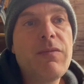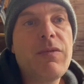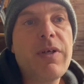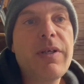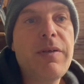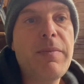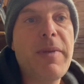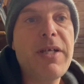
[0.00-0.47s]

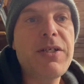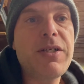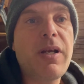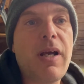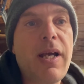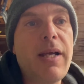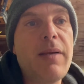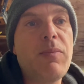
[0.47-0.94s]
forget to
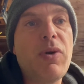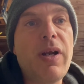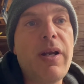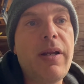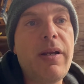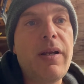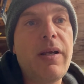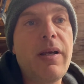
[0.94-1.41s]
mention I am
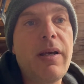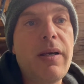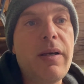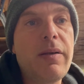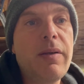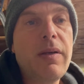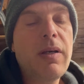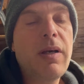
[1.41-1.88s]
running
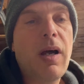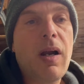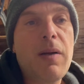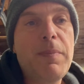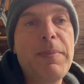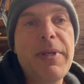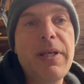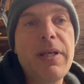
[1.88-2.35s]
a
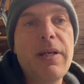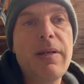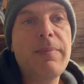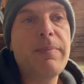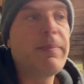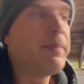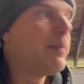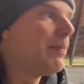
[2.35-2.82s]

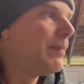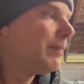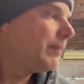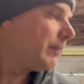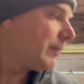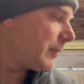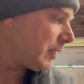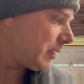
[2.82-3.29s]
RPM
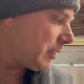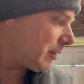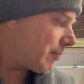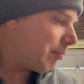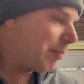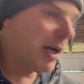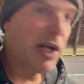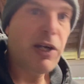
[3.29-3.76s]

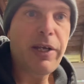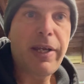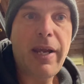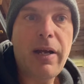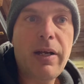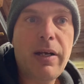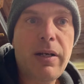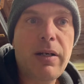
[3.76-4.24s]
bearing
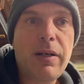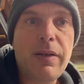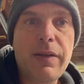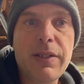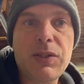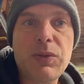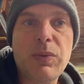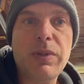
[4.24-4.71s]
carrier
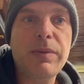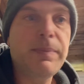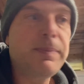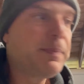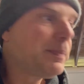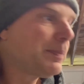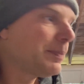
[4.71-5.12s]
in this one.